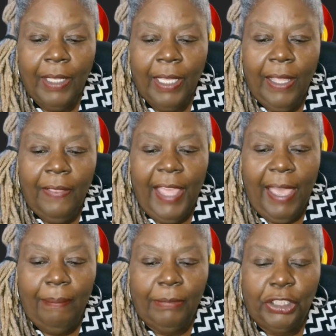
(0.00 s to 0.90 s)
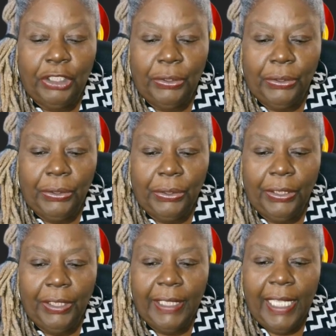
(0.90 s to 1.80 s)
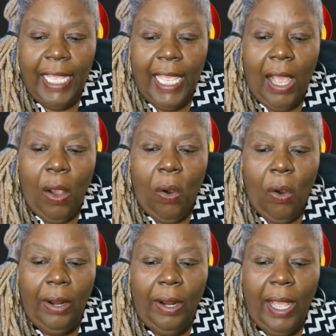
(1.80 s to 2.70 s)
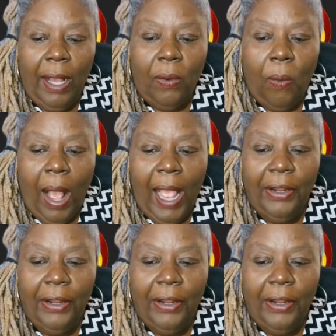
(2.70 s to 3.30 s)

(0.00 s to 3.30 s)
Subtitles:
that matured or acquired